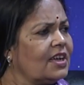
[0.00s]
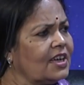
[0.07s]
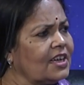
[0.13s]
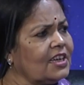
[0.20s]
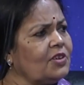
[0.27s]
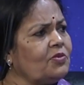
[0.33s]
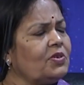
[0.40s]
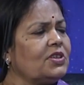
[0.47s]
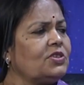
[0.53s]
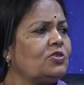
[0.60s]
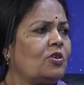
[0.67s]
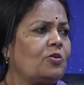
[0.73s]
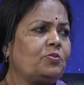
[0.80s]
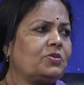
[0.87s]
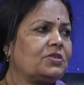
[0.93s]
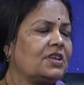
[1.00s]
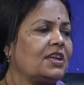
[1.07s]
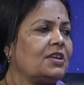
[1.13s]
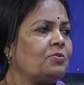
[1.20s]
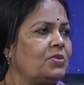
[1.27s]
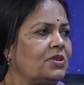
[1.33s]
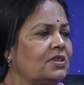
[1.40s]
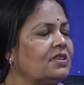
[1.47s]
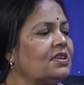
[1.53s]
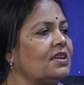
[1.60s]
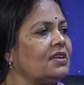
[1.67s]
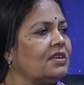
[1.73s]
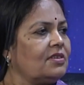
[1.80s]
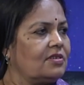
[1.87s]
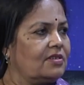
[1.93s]
anyway jobs can be
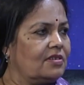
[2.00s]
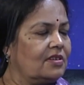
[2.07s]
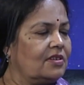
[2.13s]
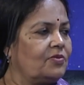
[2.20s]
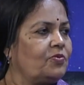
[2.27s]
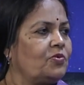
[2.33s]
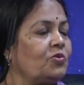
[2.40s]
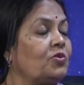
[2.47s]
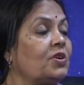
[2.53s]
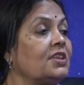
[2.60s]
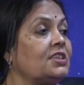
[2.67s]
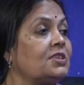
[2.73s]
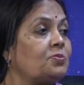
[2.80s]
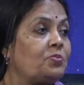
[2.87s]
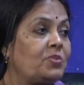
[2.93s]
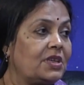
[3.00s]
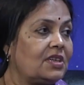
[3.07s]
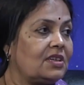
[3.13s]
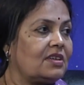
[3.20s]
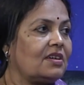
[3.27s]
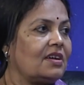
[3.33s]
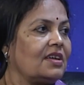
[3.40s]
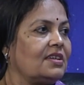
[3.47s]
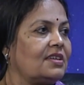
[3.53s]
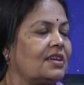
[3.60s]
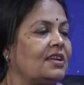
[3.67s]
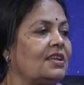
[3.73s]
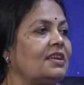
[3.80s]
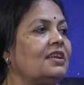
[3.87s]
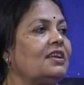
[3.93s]
there if you can speak
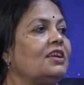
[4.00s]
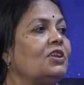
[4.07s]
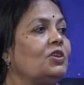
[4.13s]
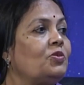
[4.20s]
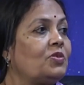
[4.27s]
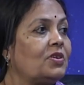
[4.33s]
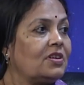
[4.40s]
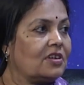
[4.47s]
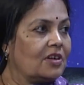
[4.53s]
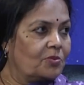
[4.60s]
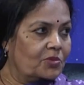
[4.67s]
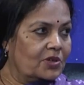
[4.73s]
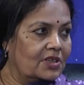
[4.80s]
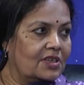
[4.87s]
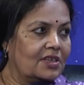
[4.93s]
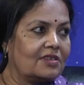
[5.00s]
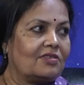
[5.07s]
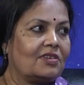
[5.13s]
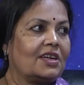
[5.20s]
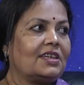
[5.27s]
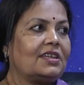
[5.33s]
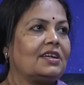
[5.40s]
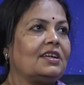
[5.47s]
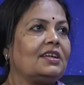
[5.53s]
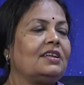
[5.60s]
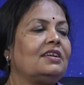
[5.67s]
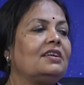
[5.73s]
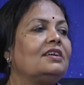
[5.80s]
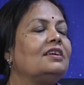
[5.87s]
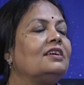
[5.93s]
rightly, you can communicate
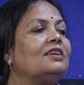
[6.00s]
rightly.